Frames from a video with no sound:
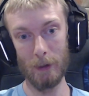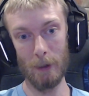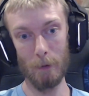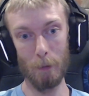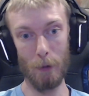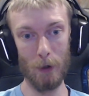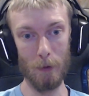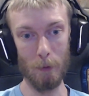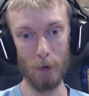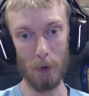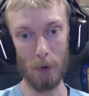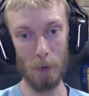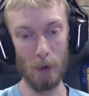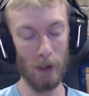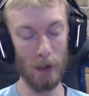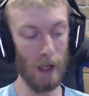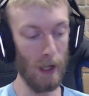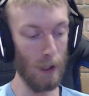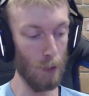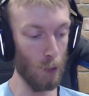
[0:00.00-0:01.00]
Pokemon
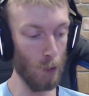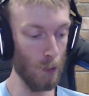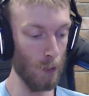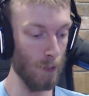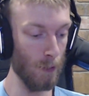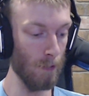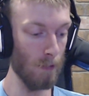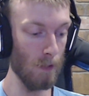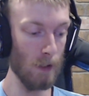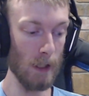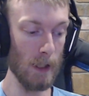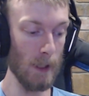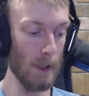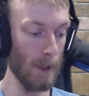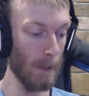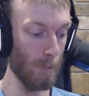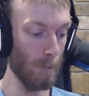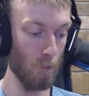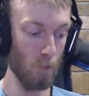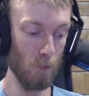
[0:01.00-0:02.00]
Communication.
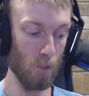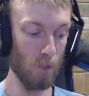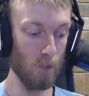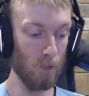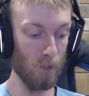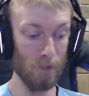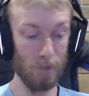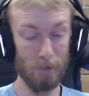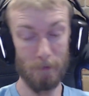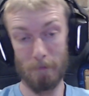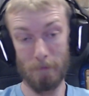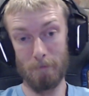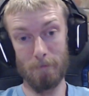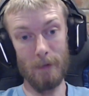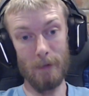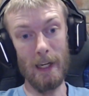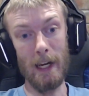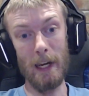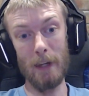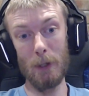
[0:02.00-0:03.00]

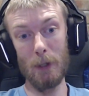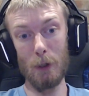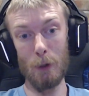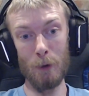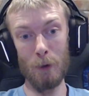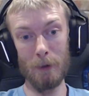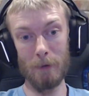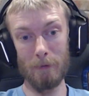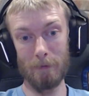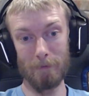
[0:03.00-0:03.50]
They had the Dawn.